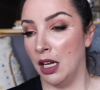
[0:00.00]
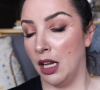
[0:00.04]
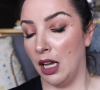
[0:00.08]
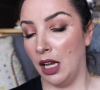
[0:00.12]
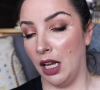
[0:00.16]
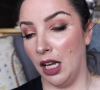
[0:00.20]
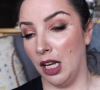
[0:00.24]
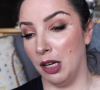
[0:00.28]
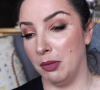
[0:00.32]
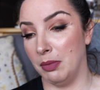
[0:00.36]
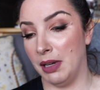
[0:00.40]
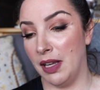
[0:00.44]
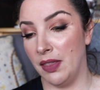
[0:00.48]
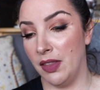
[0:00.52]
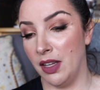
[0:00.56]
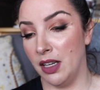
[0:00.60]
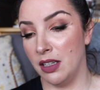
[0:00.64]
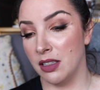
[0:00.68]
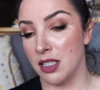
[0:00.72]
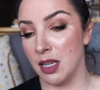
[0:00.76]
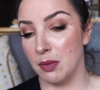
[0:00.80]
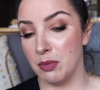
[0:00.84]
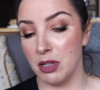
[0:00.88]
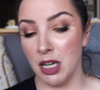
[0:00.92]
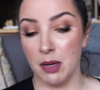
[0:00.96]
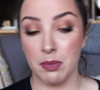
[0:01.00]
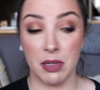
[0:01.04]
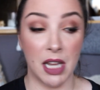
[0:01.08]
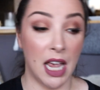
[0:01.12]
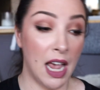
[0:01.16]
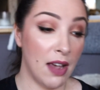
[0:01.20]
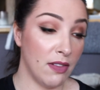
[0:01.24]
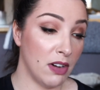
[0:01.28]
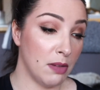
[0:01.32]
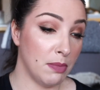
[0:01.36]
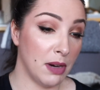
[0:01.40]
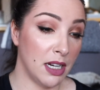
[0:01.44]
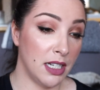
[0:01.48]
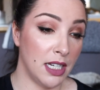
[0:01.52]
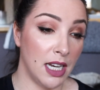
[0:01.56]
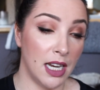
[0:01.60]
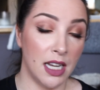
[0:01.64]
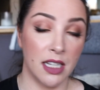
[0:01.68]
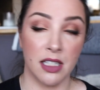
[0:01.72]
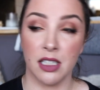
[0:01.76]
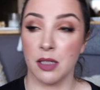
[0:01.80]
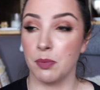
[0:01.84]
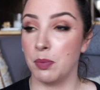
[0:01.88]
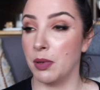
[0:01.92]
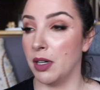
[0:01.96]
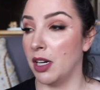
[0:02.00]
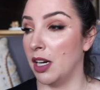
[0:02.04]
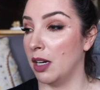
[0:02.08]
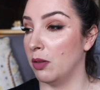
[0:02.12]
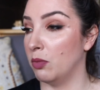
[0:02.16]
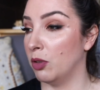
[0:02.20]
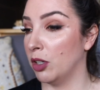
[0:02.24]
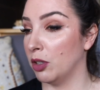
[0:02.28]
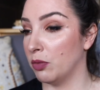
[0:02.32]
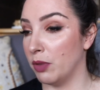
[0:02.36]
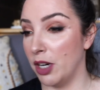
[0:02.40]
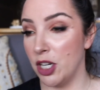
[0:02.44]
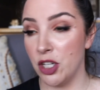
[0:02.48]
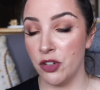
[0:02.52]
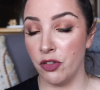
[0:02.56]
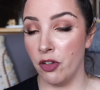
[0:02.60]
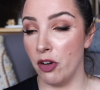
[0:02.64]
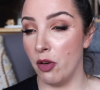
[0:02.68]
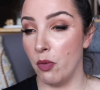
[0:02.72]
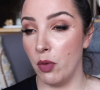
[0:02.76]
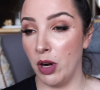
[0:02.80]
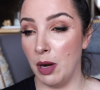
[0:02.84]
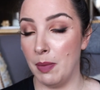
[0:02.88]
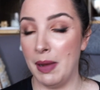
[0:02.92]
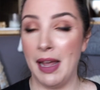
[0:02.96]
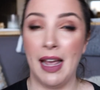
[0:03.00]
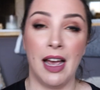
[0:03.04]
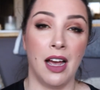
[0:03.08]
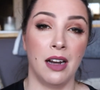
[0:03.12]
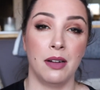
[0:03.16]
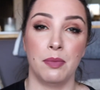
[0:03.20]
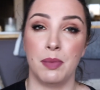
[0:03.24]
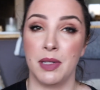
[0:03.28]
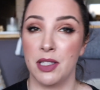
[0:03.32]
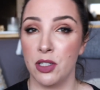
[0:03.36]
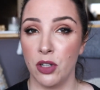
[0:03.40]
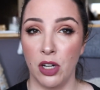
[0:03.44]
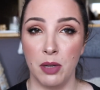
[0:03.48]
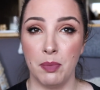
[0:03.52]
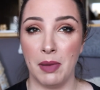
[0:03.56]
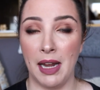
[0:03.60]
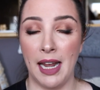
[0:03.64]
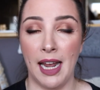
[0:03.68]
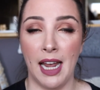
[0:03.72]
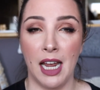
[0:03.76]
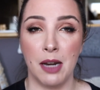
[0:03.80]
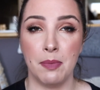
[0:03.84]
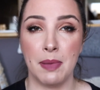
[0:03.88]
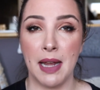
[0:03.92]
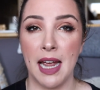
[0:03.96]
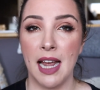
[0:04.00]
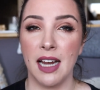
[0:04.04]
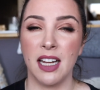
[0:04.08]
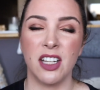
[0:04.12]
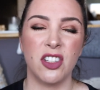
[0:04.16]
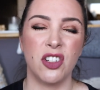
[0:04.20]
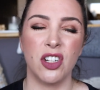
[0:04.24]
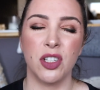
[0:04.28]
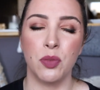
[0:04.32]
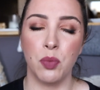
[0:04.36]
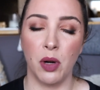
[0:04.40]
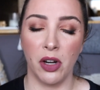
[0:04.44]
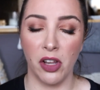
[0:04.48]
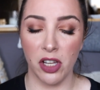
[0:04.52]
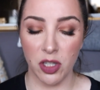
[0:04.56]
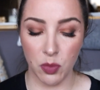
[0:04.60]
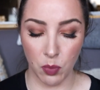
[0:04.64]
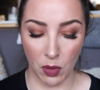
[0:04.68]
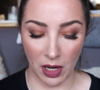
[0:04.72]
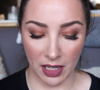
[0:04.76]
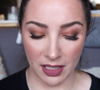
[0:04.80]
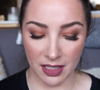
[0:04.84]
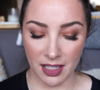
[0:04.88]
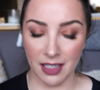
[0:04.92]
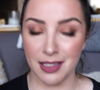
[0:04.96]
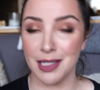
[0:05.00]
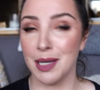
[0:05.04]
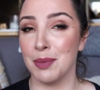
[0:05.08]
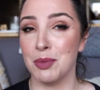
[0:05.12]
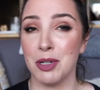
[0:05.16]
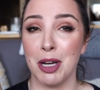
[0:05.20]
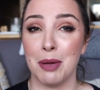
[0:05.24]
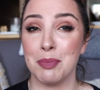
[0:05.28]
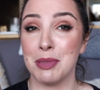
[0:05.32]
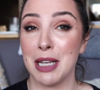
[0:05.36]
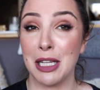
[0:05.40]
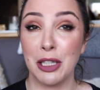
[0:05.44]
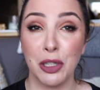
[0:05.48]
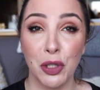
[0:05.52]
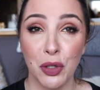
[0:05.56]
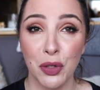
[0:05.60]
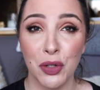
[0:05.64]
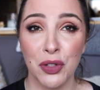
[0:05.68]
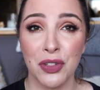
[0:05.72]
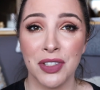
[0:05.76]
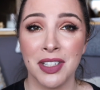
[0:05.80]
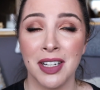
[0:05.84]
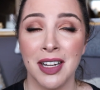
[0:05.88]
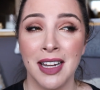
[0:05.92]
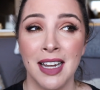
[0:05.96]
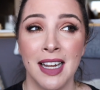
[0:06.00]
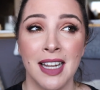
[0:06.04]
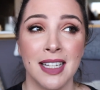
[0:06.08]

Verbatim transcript: Um, and then sometimes I have it at my desk, but I want to reach for it when I'm out. It's not in my handbag. It's just one of those ones that sometimes I lose.